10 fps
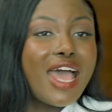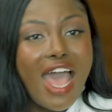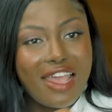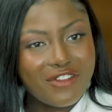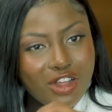
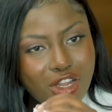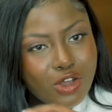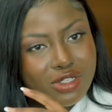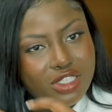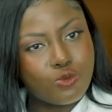Wow. I've
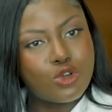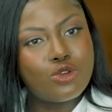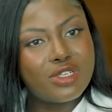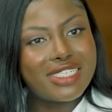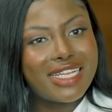closed the
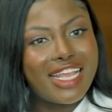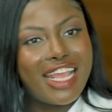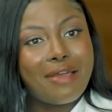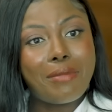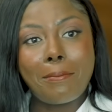wound,
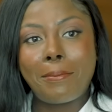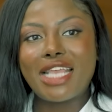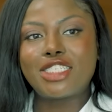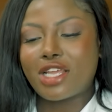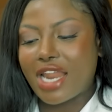but
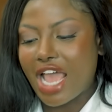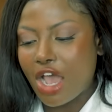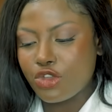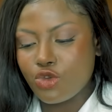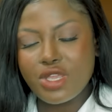based on
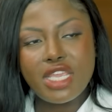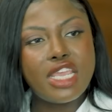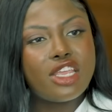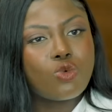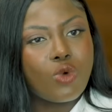how you
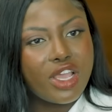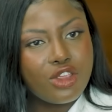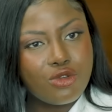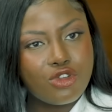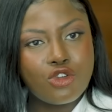eat, what
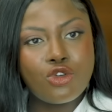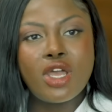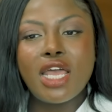you do,